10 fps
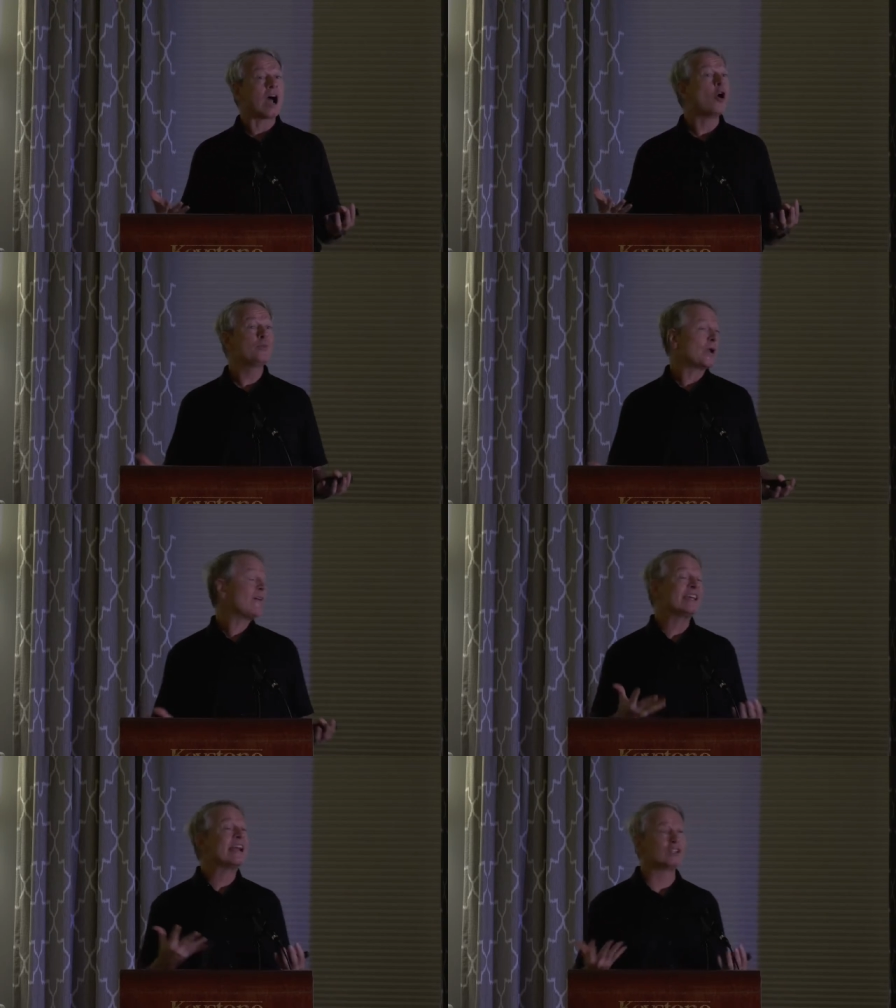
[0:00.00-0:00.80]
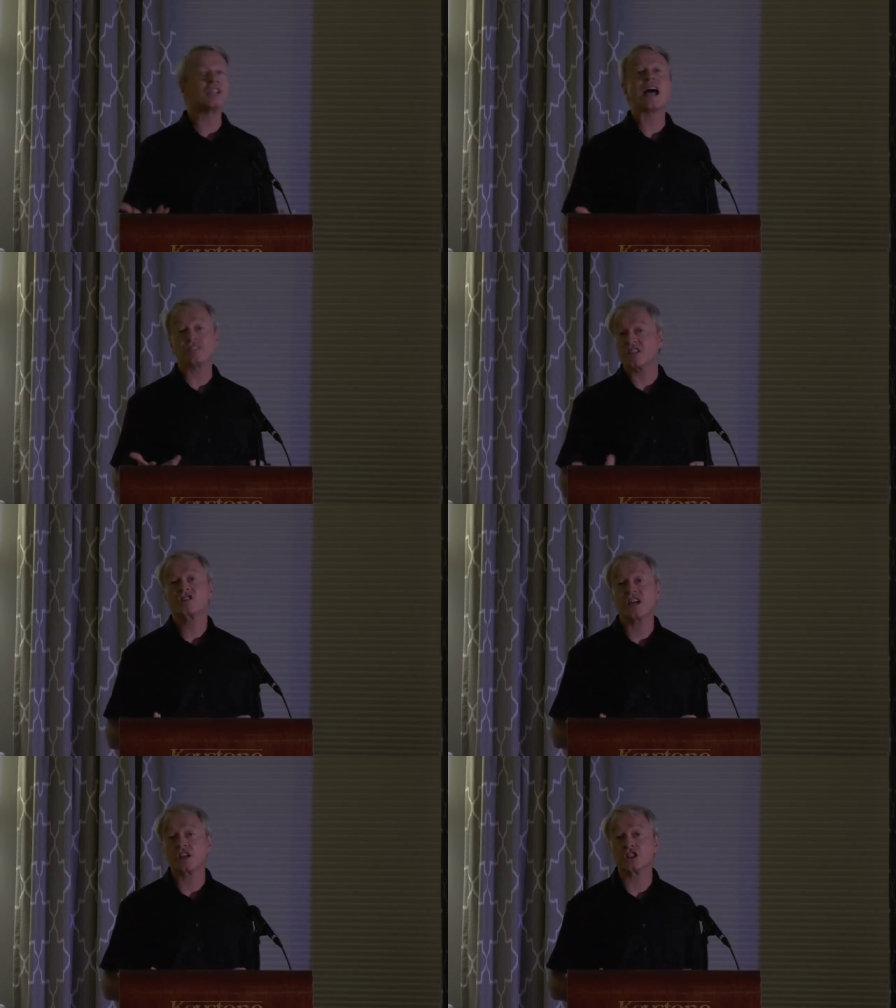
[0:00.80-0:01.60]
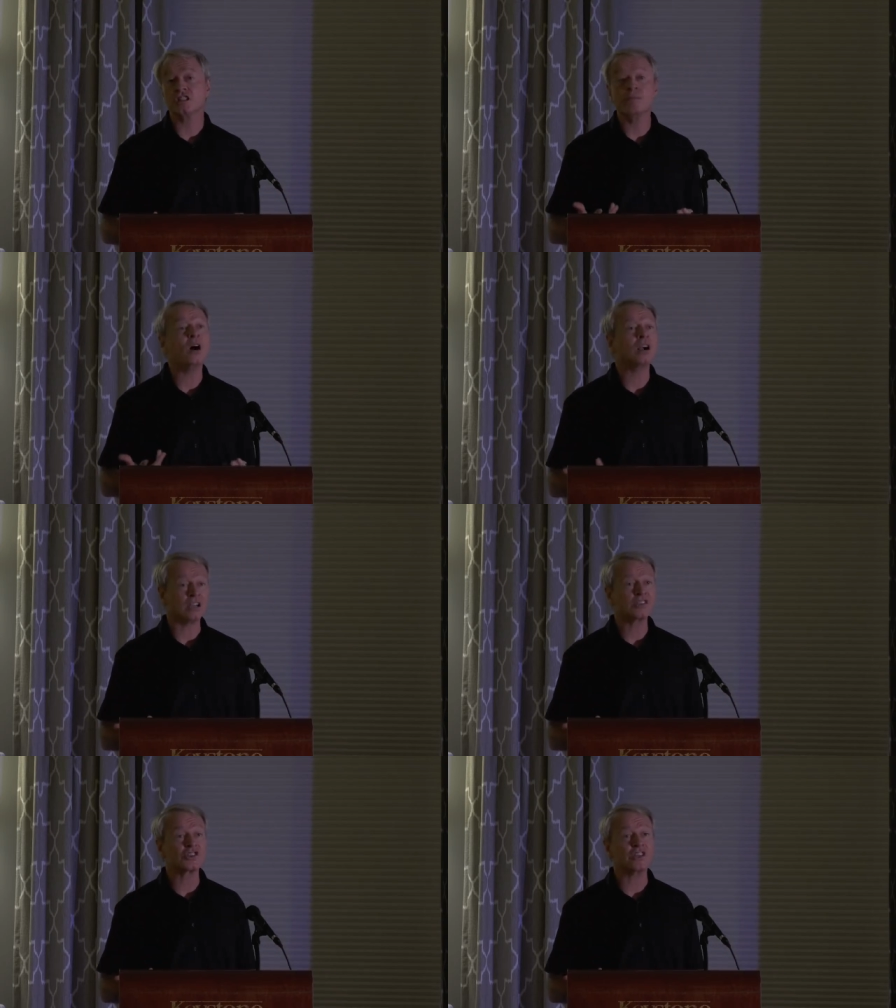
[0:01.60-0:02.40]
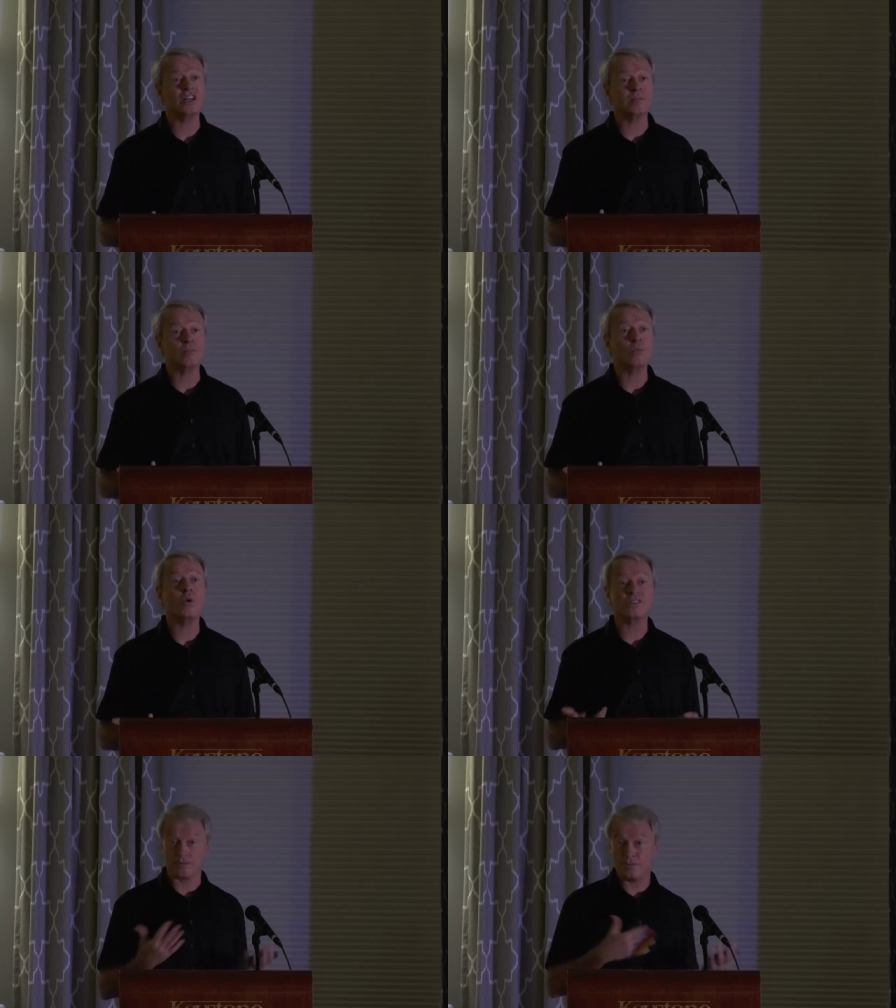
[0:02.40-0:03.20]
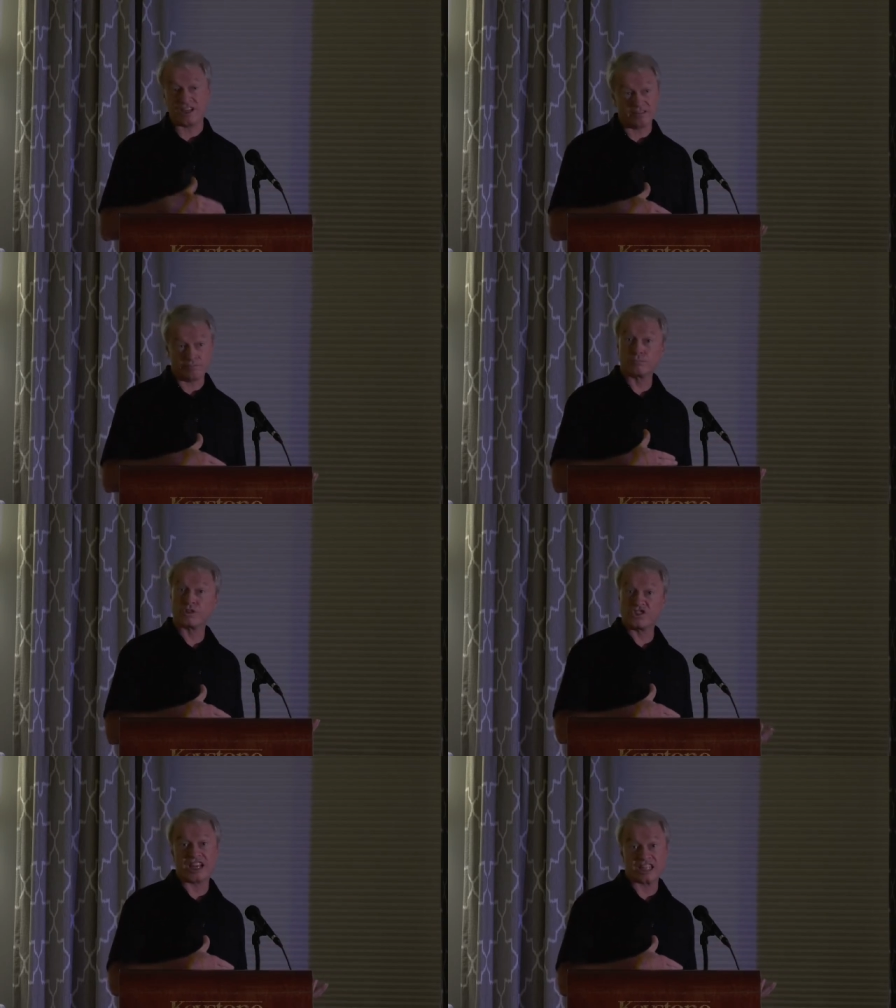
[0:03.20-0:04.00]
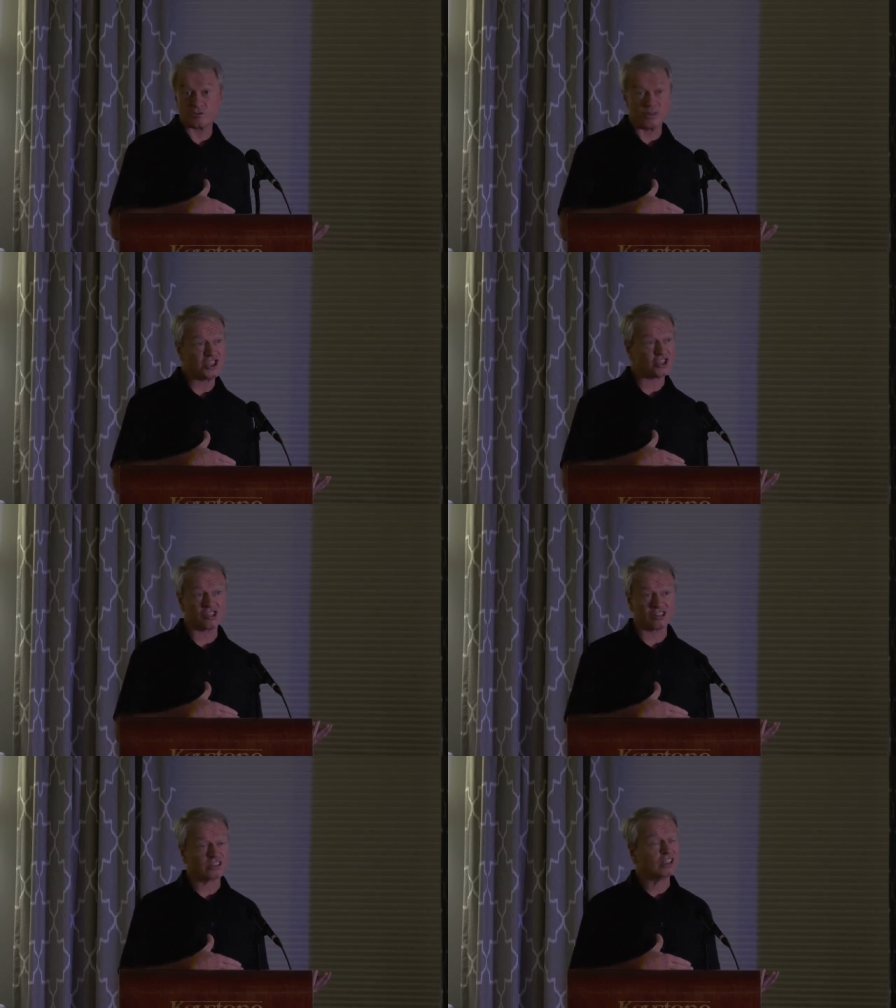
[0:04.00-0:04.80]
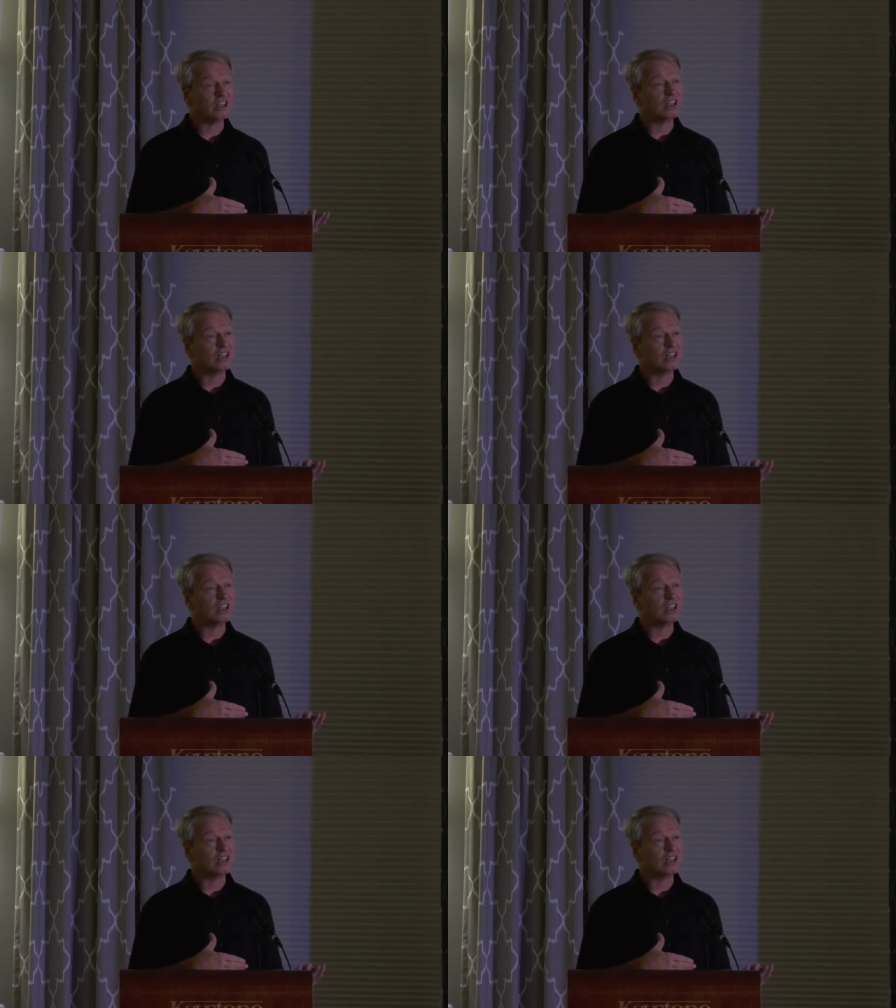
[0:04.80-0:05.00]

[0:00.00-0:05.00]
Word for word: I hope we can have a lively discussion among us um, once I'm done presenting this material